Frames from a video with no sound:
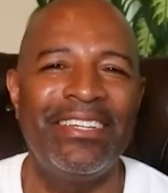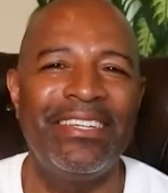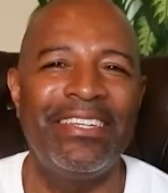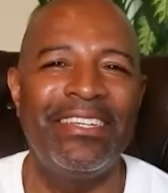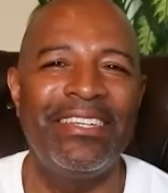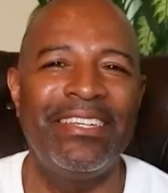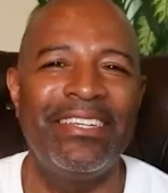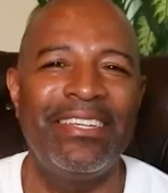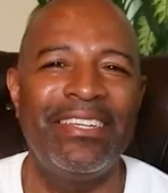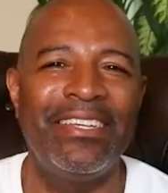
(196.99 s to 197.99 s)

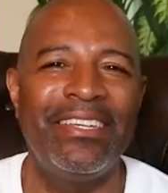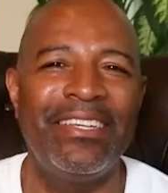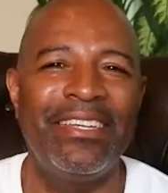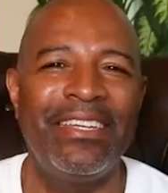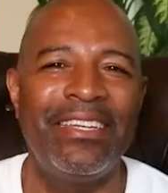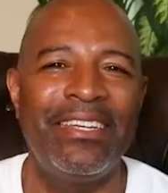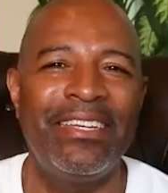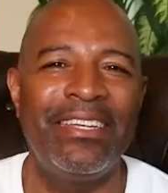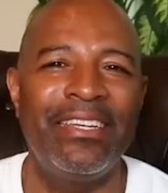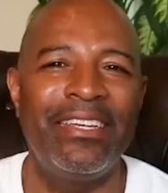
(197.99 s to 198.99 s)

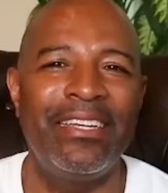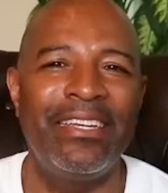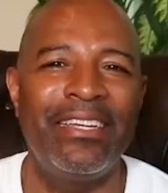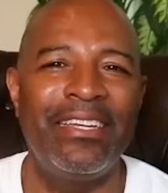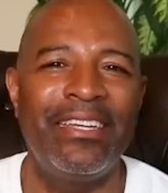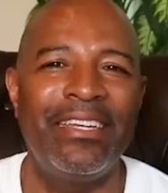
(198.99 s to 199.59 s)
This person isn't speaking.